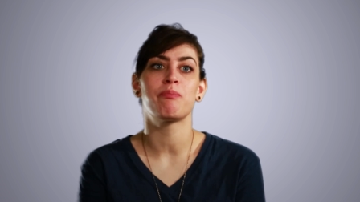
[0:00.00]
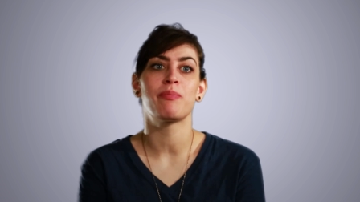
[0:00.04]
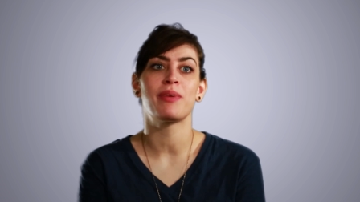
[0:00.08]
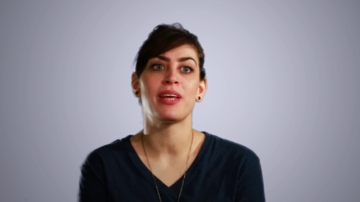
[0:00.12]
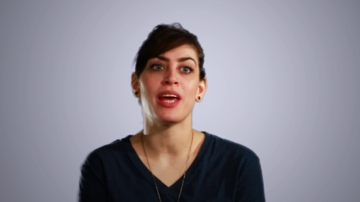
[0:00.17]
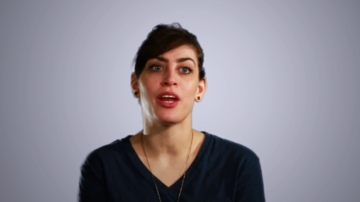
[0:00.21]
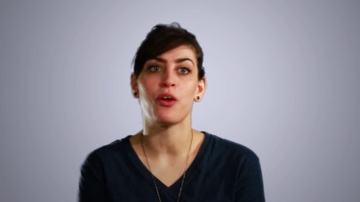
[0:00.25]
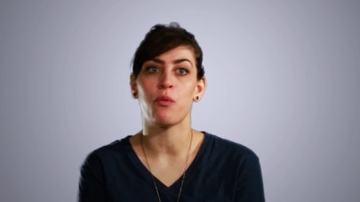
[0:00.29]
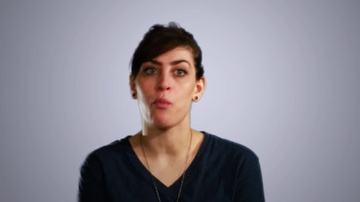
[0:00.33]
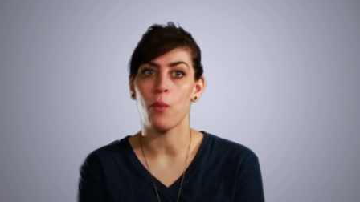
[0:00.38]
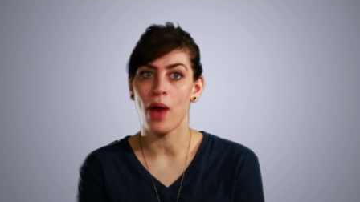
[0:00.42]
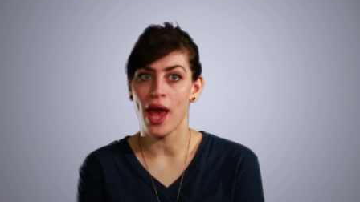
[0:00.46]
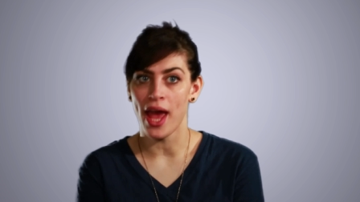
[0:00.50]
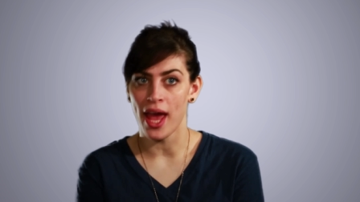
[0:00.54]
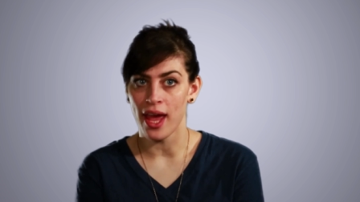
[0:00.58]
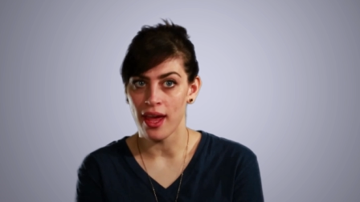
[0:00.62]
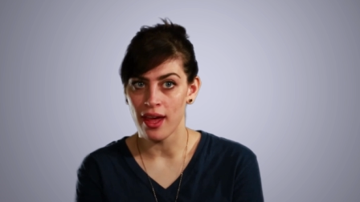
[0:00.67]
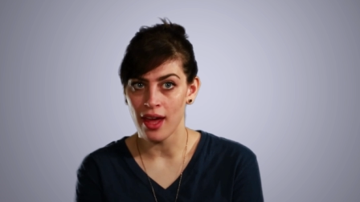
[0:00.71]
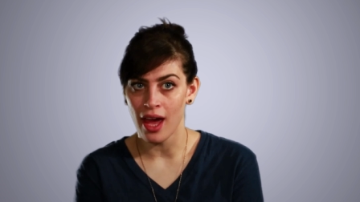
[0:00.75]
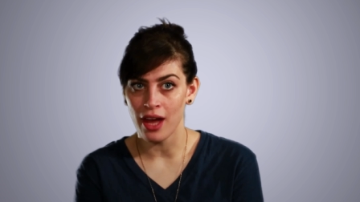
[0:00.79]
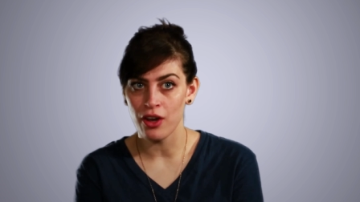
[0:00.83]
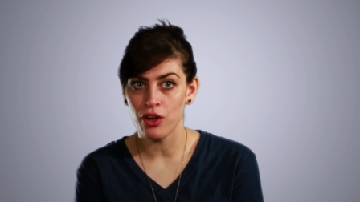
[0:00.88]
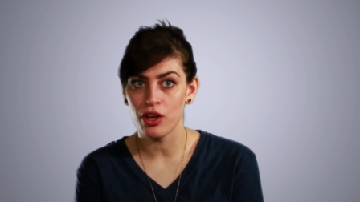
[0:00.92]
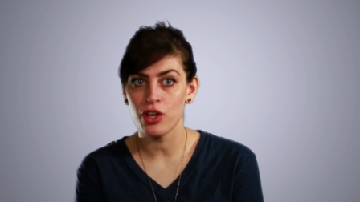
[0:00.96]
get
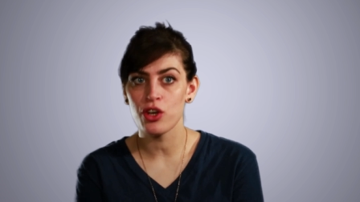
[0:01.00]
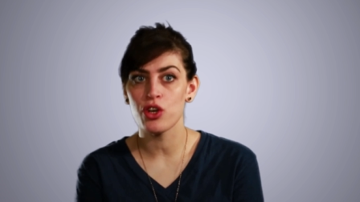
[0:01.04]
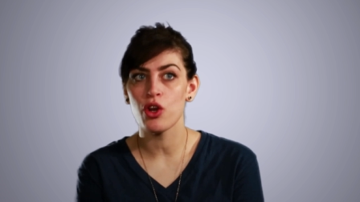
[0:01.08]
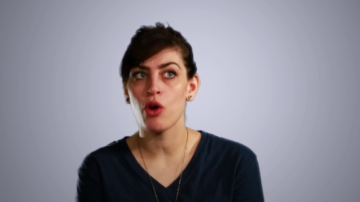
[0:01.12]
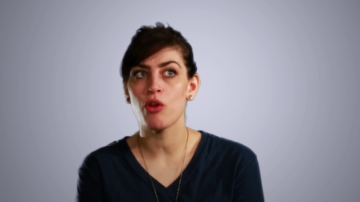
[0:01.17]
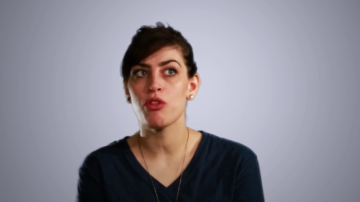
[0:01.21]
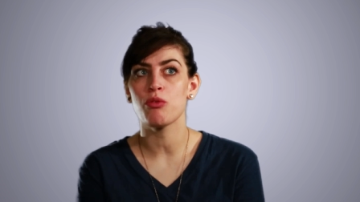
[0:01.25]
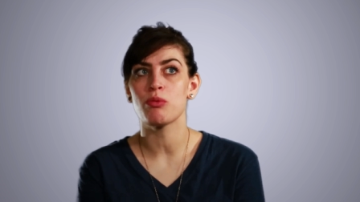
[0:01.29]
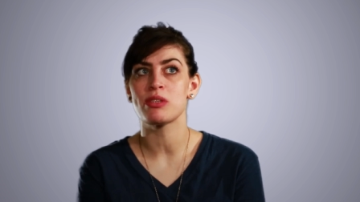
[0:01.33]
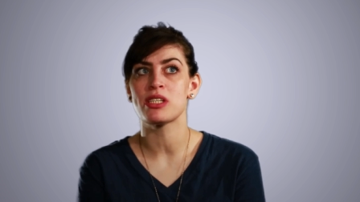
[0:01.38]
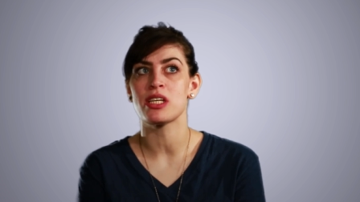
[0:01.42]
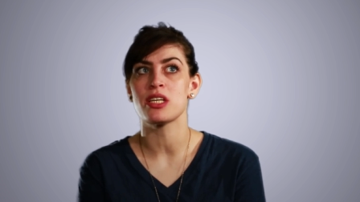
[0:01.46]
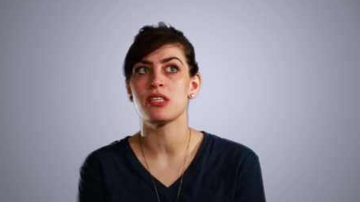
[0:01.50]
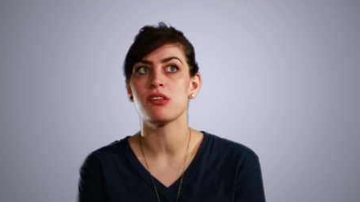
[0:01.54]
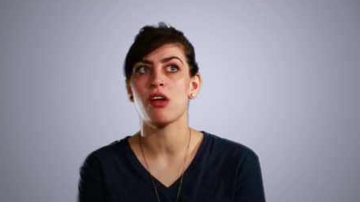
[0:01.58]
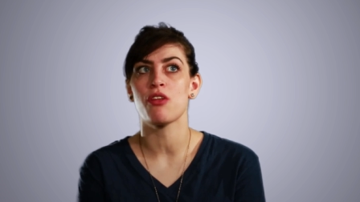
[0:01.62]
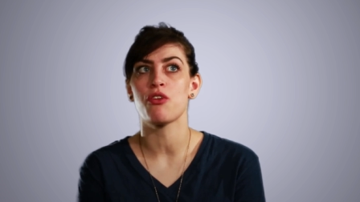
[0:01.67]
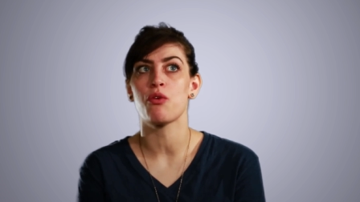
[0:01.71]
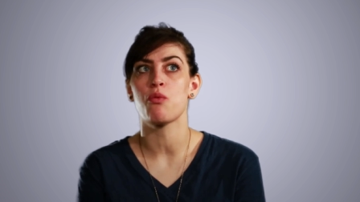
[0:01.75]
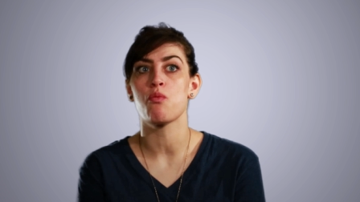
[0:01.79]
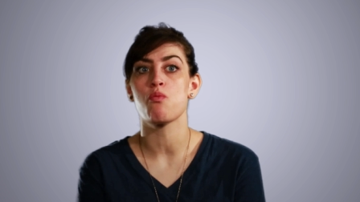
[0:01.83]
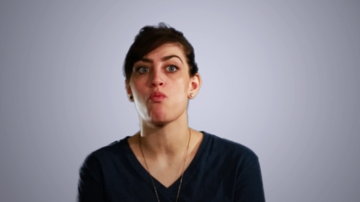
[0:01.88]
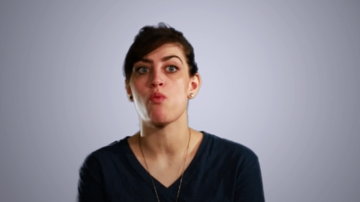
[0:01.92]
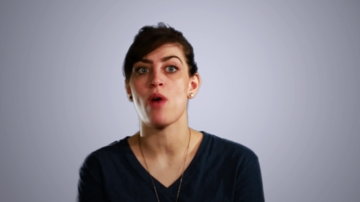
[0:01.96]
away. I didn't know there was
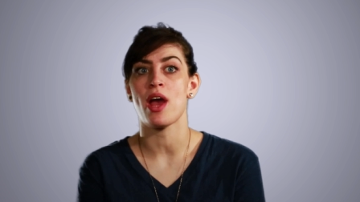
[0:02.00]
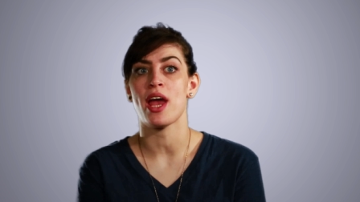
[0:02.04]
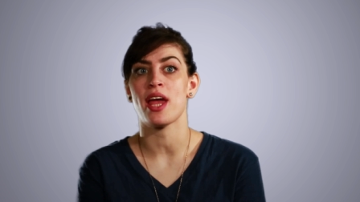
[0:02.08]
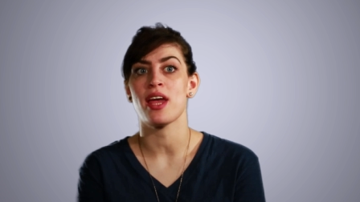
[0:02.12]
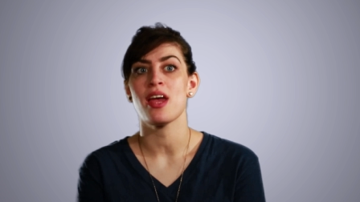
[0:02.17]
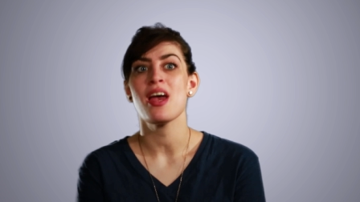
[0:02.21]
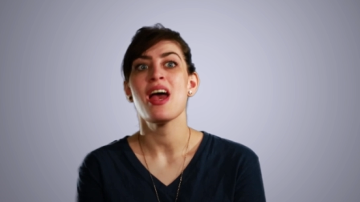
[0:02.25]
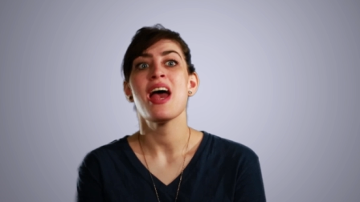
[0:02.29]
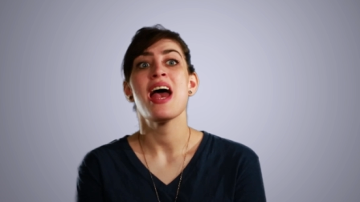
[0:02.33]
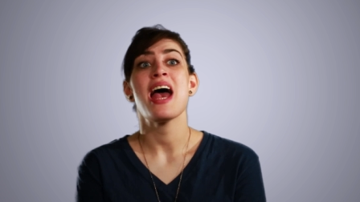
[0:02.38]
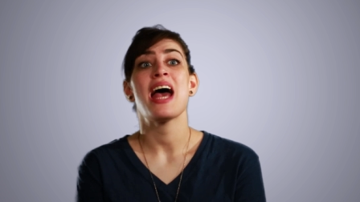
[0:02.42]
another way.